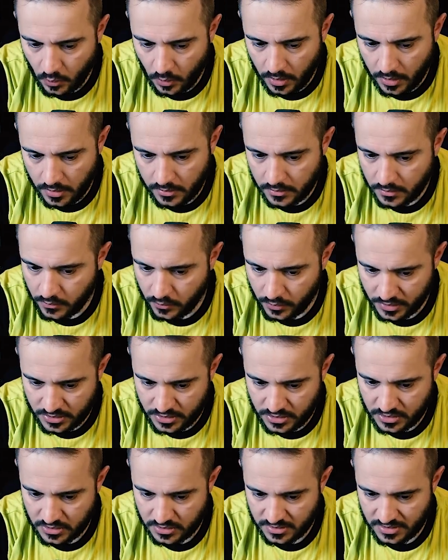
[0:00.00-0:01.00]
one,
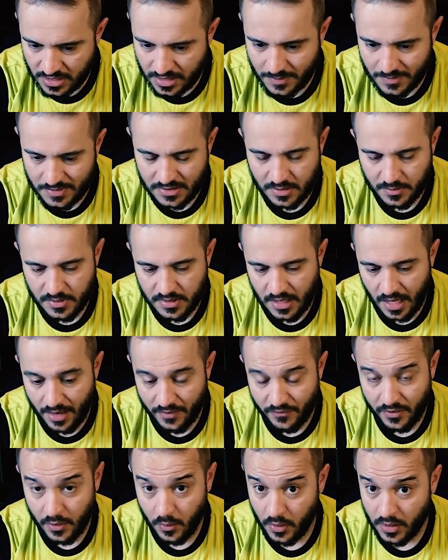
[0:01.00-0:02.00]
which seems to be
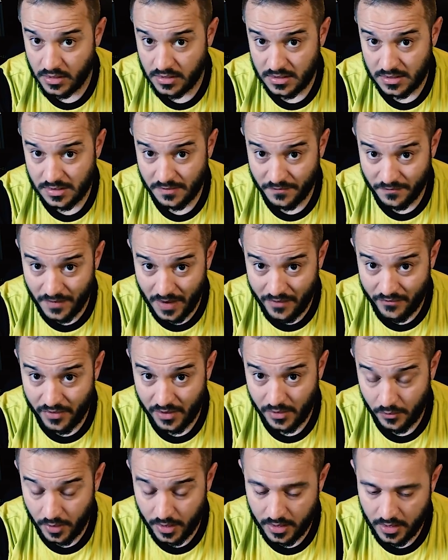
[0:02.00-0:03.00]
everyone's
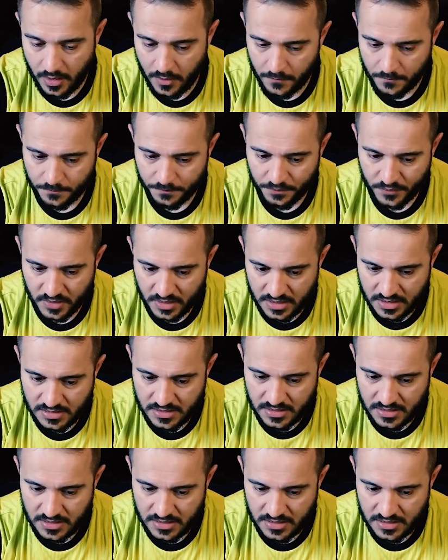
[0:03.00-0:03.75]
favorite right now, is